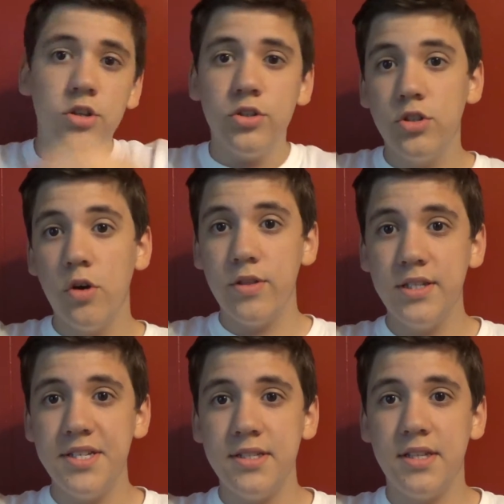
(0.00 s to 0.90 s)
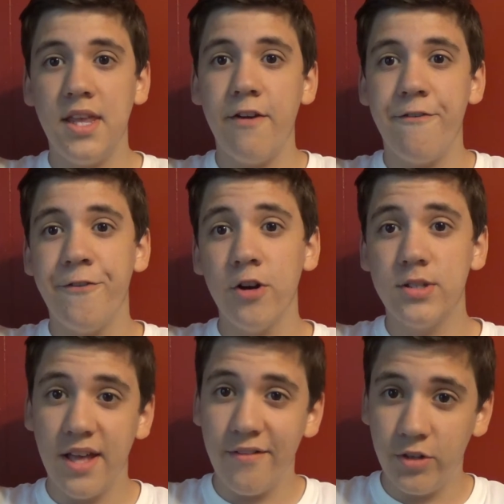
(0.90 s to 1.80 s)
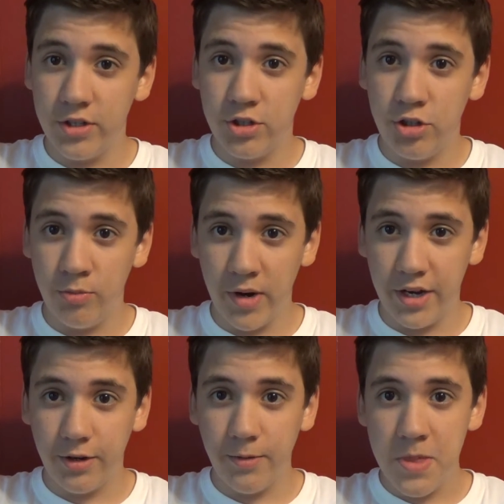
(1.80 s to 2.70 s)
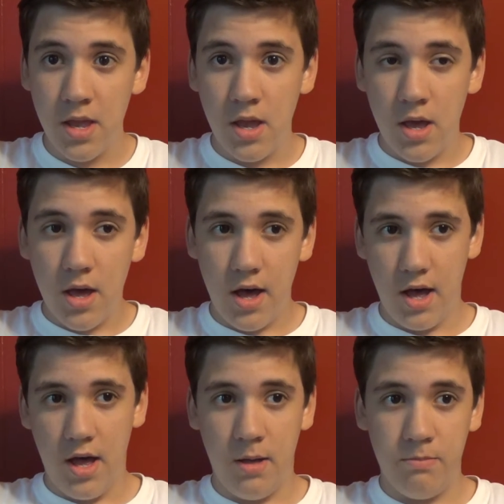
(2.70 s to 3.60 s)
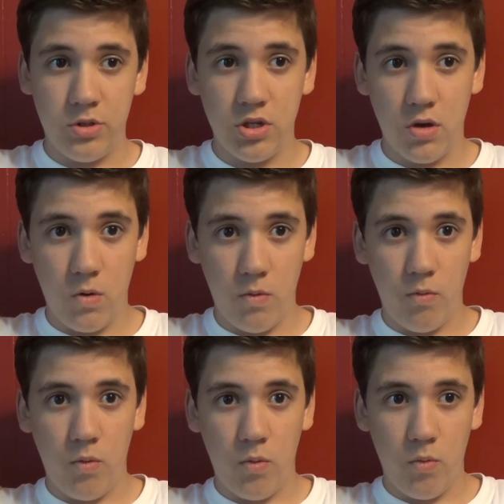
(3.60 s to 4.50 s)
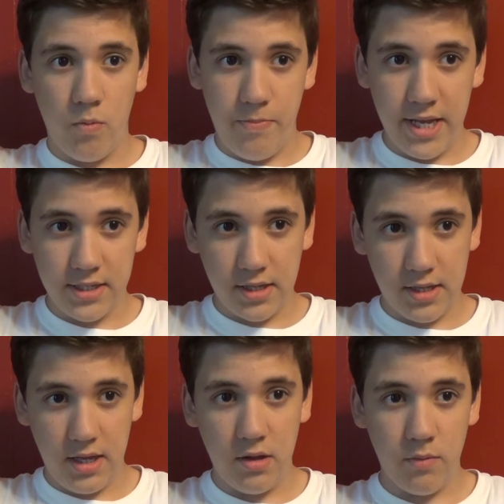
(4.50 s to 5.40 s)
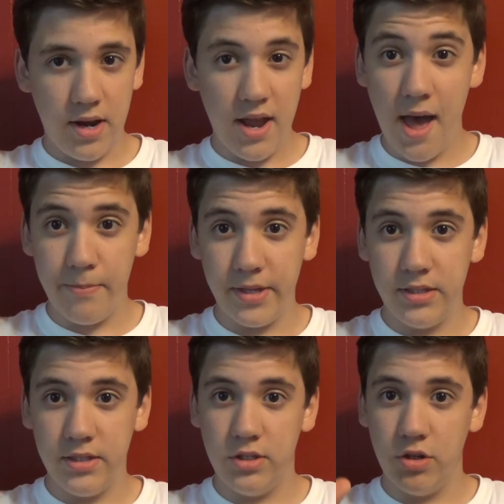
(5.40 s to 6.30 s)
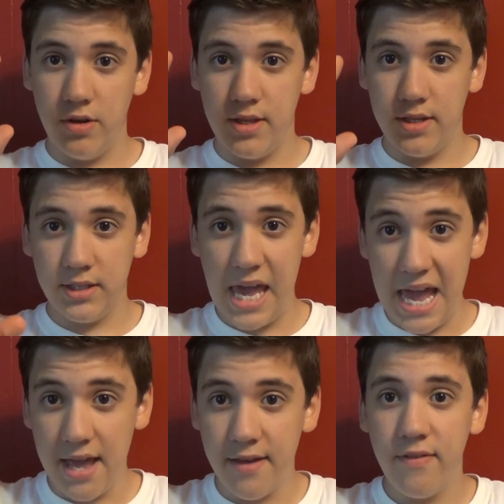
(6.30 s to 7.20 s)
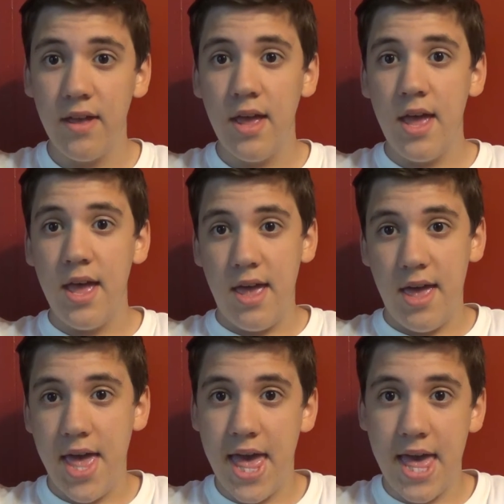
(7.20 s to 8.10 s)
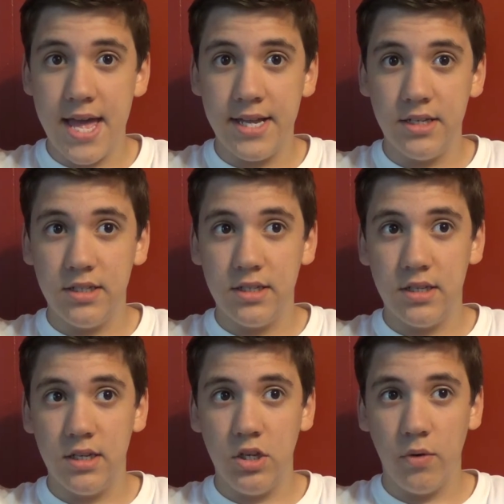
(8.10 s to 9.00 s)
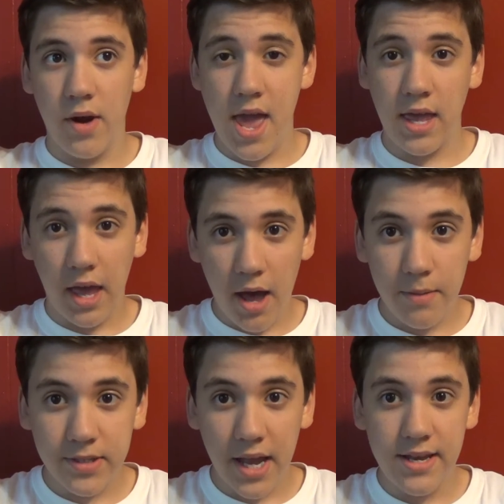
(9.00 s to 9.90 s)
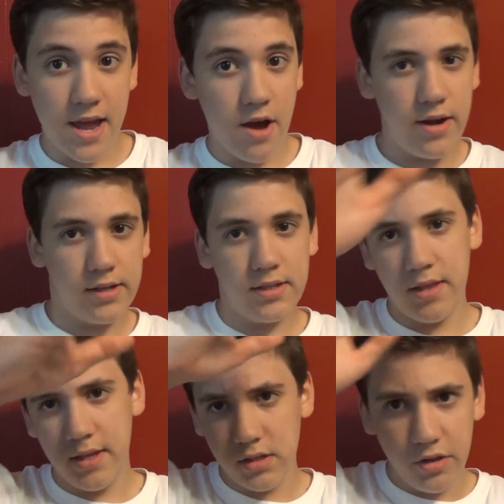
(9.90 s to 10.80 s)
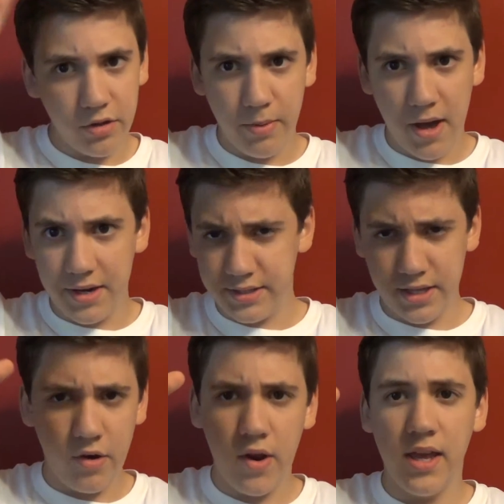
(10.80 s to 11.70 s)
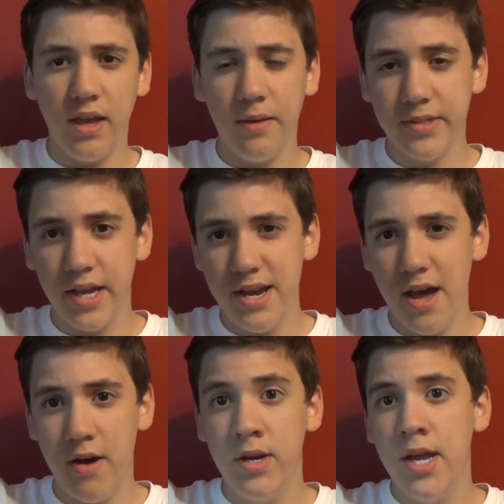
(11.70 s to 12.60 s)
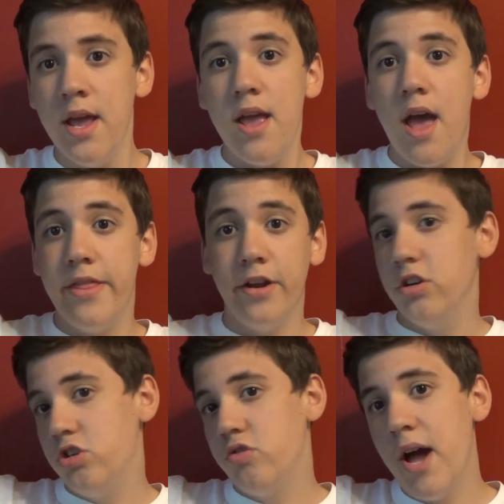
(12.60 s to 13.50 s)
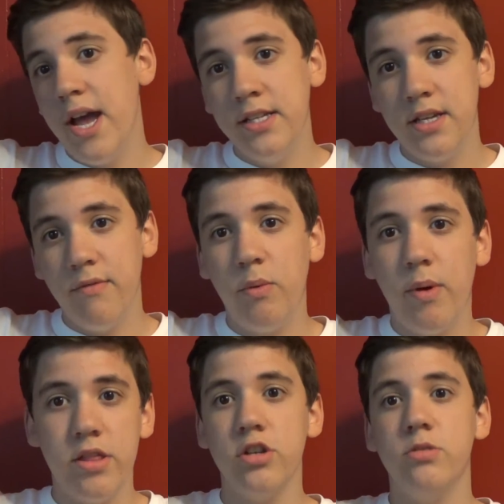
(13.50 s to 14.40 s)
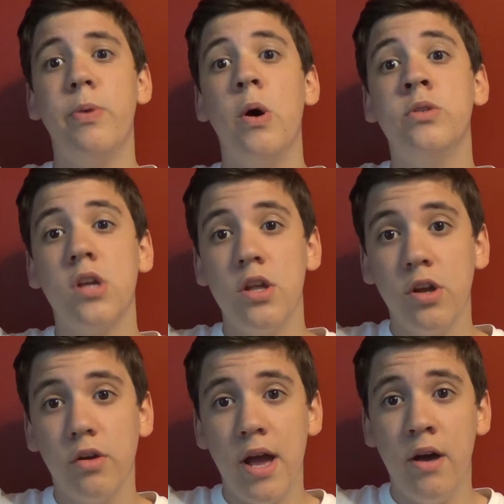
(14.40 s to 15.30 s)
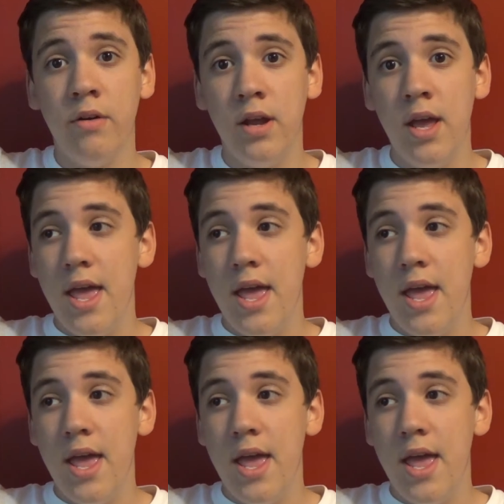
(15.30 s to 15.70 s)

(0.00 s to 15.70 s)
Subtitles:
So this is the first level in Tomb Raider. So basically, what happens is you're in this cave, and you're hanging upside down next to these other bodies that are hanging upside down, and there are shrines everywhere, there's bones on the ground,